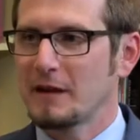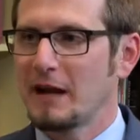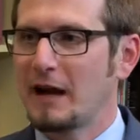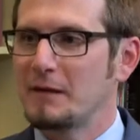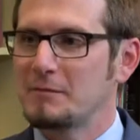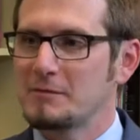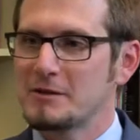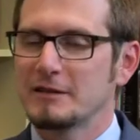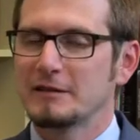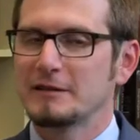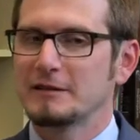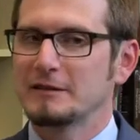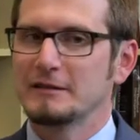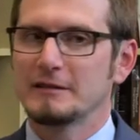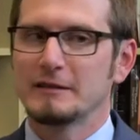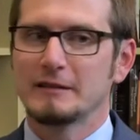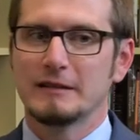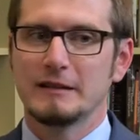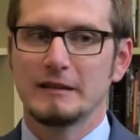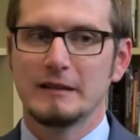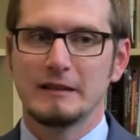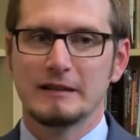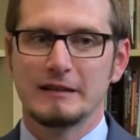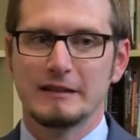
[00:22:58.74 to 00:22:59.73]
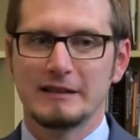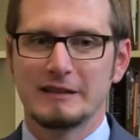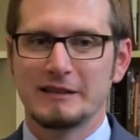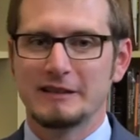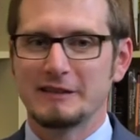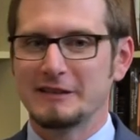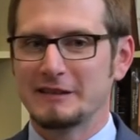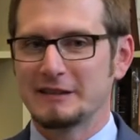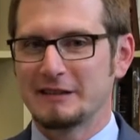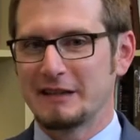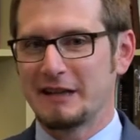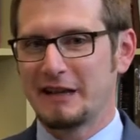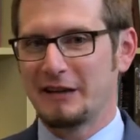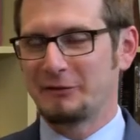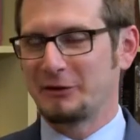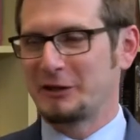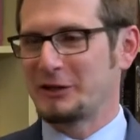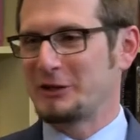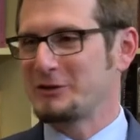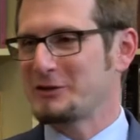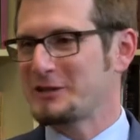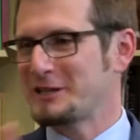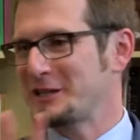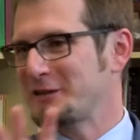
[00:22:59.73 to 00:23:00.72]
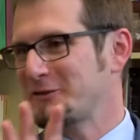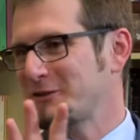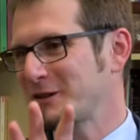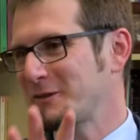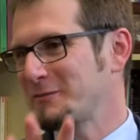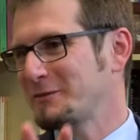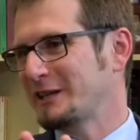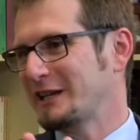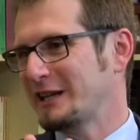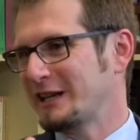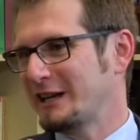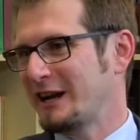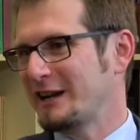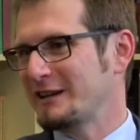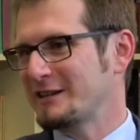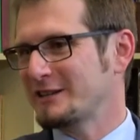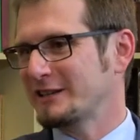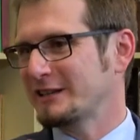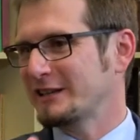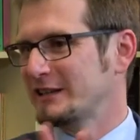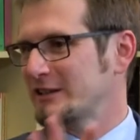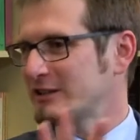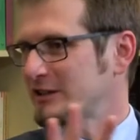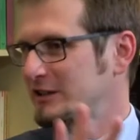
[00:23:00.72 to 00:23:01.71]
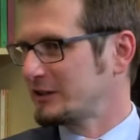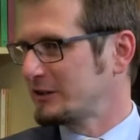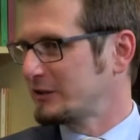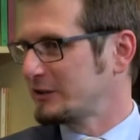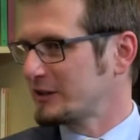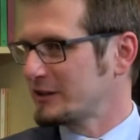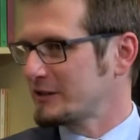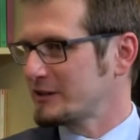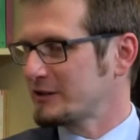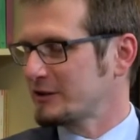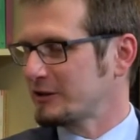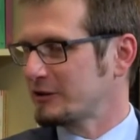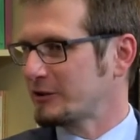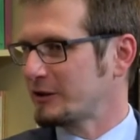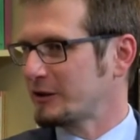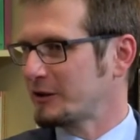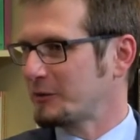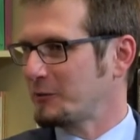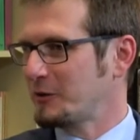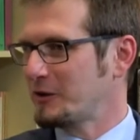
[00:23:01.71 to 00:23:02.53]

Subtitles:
Absolutely. And when you see something in isolation, you consider it